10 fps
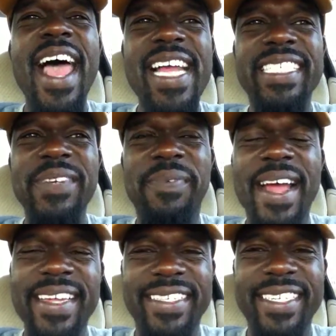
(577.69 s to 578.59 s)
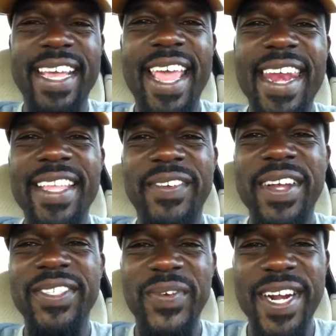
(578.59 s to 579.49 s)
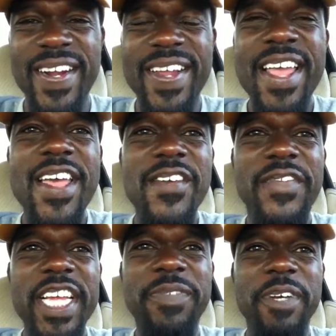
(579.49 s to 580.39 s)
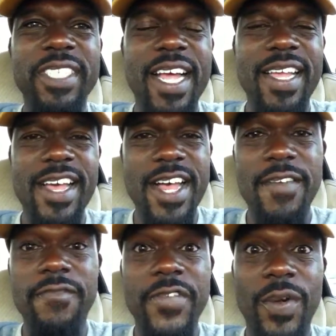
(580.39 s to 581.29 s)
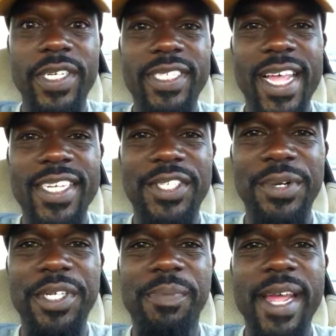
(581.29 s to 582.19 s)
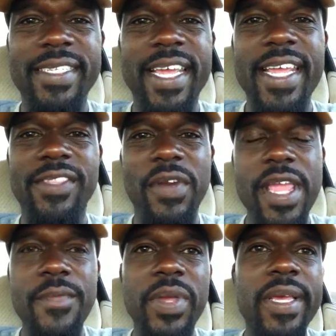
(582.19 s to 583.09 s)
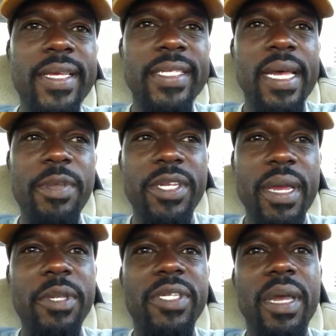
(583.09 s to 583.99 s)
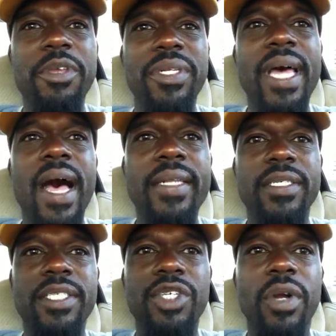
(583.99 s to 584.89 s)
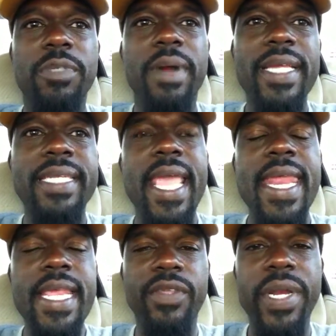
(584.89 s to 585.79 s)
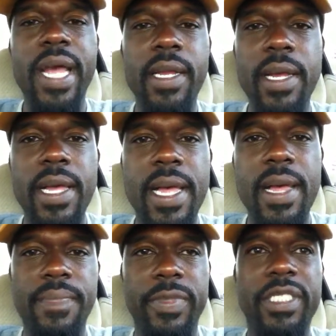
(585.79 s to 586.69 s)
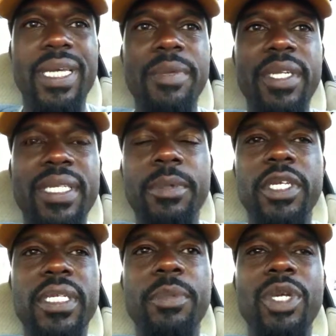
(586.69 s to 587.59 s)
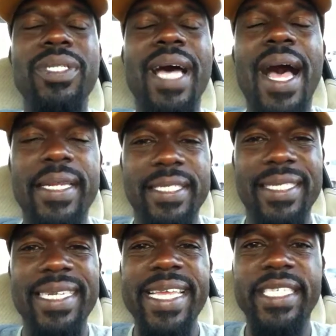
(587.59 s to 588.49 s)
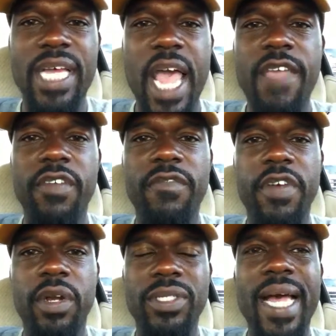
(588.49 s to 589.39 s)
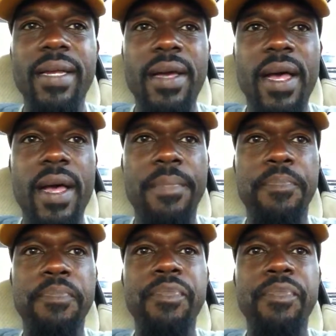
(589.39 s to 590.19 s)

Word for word: At G price eight eight three on Twitter, facebook.com forward slash George Price eight eight three, w w w dot george price eight eight three dot com, w w w dot niche dash funnel dot com.